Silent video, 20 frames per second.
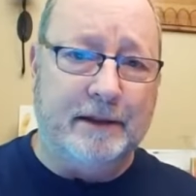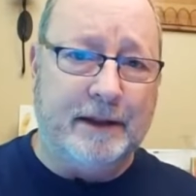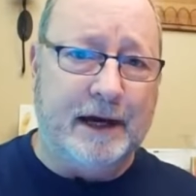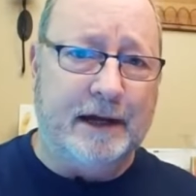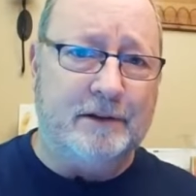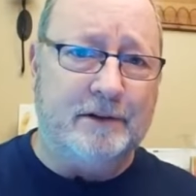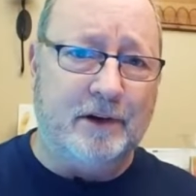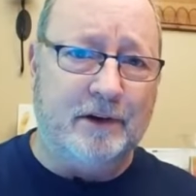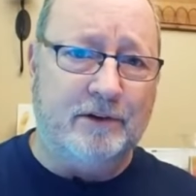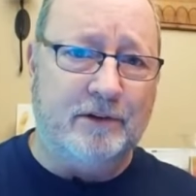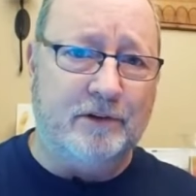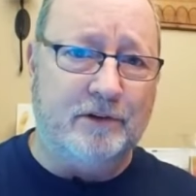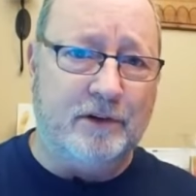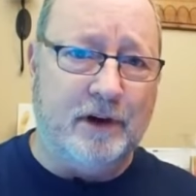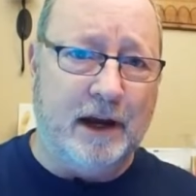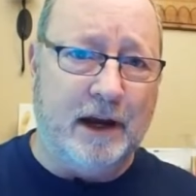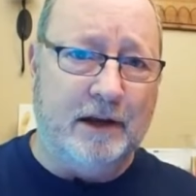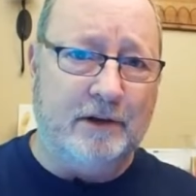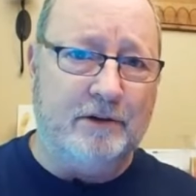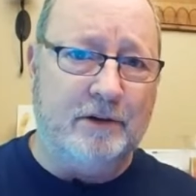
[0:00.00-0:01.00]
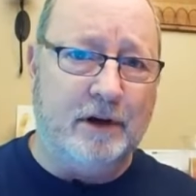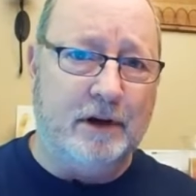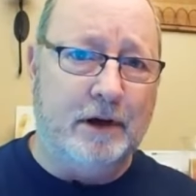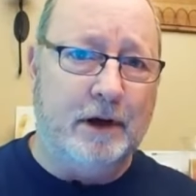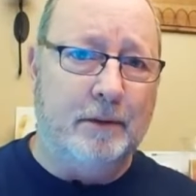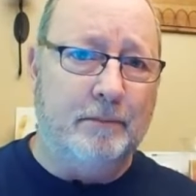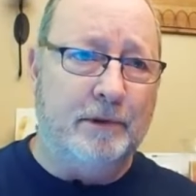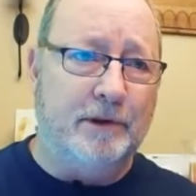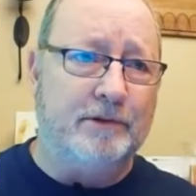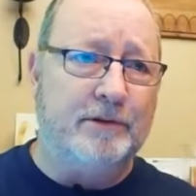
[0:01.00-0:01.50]
That doesn't change.
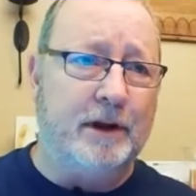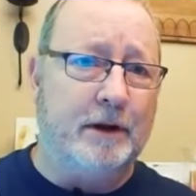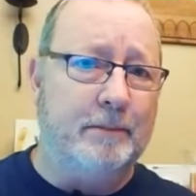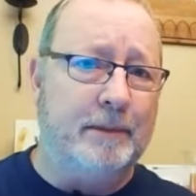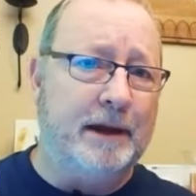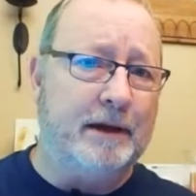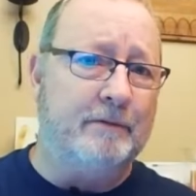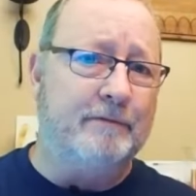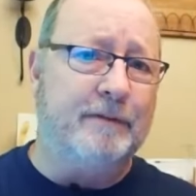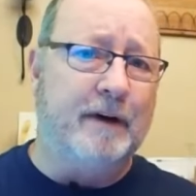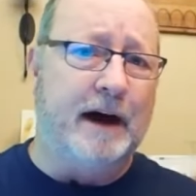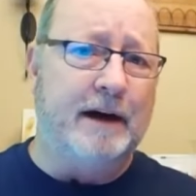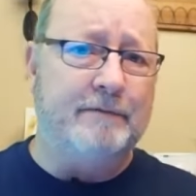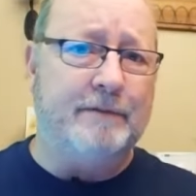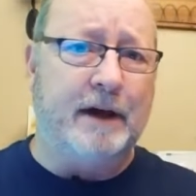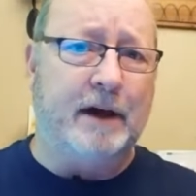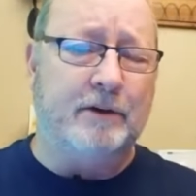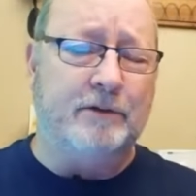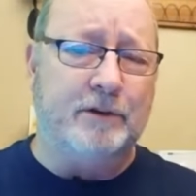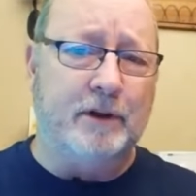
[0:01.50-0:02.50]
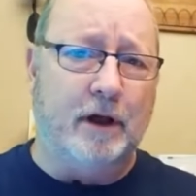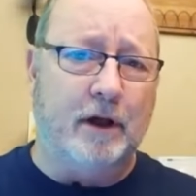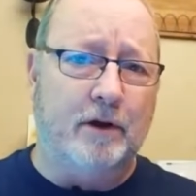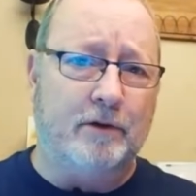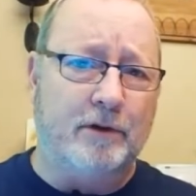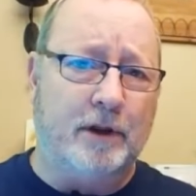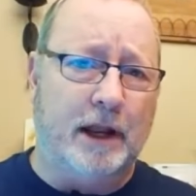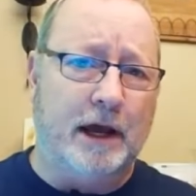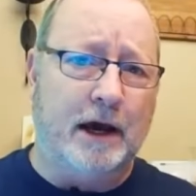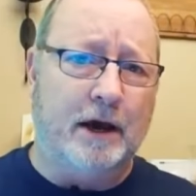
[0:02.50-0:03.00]
But instead of making five thousand
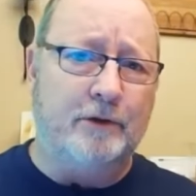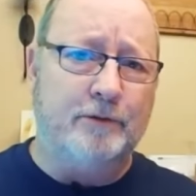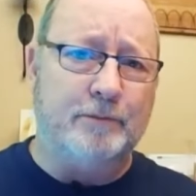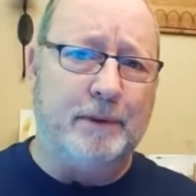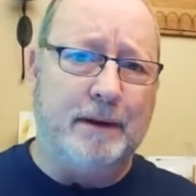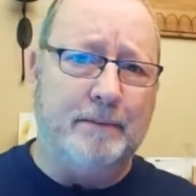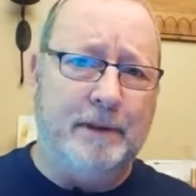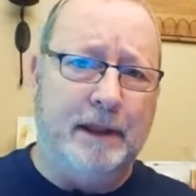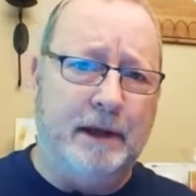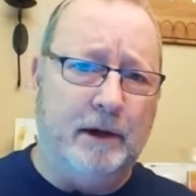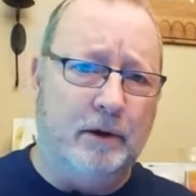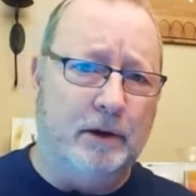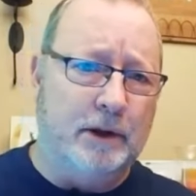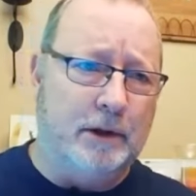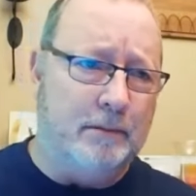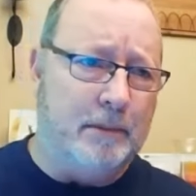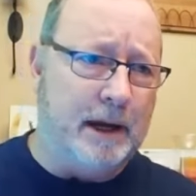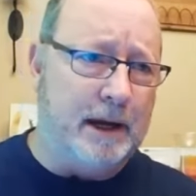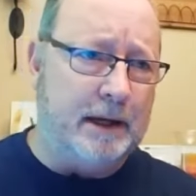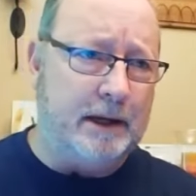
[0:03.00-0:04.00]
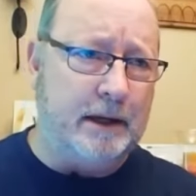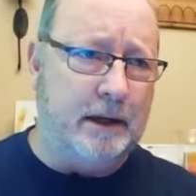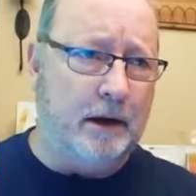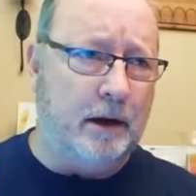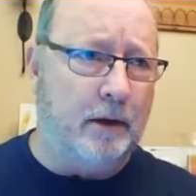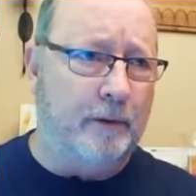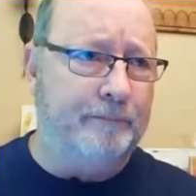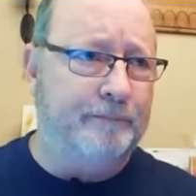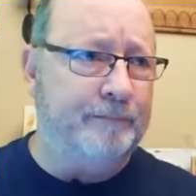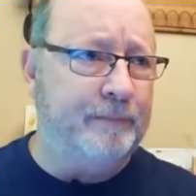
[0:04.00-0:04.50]
dollars on the house, maybe they only make you
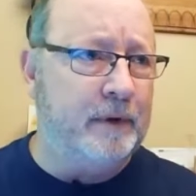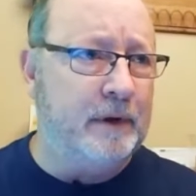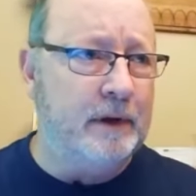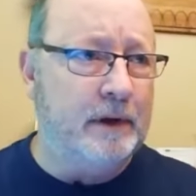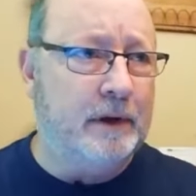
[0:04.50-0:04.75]
know,